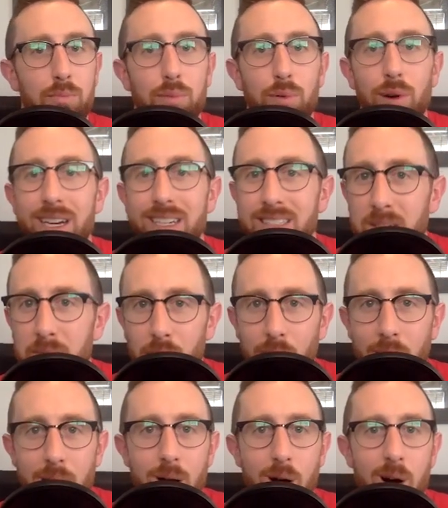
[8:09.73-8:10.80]
praising
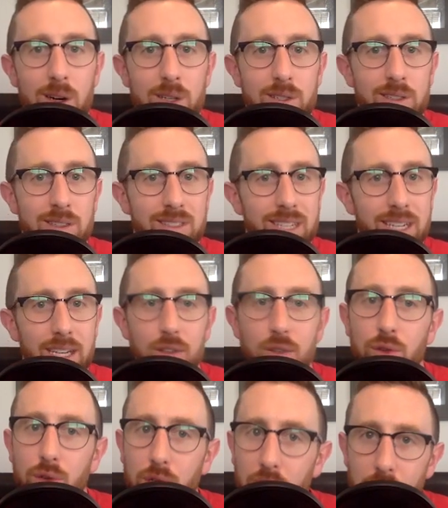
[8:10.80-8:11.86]
Bryan Harsin,
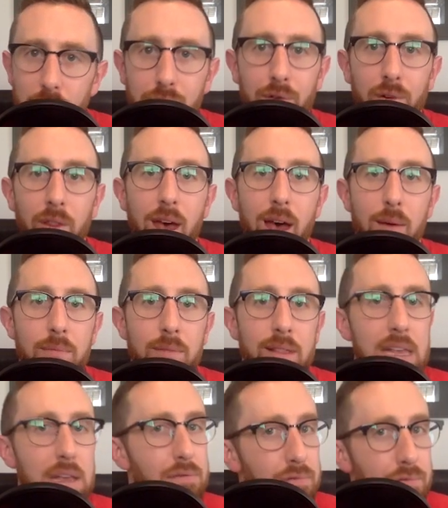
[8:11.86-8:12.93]
saying, good for them.
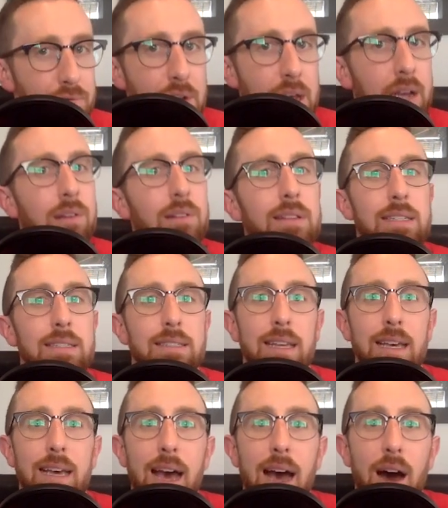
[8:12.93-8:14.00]
They figured this
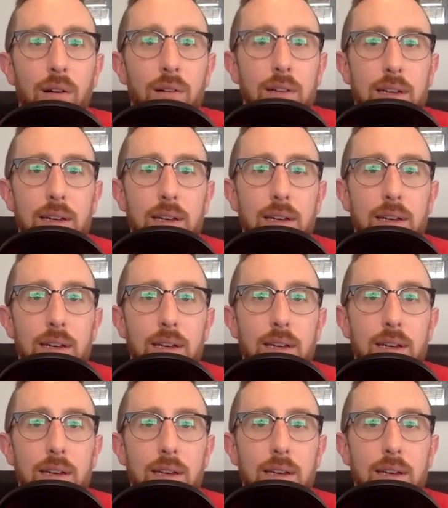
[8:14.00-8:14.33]
thing out.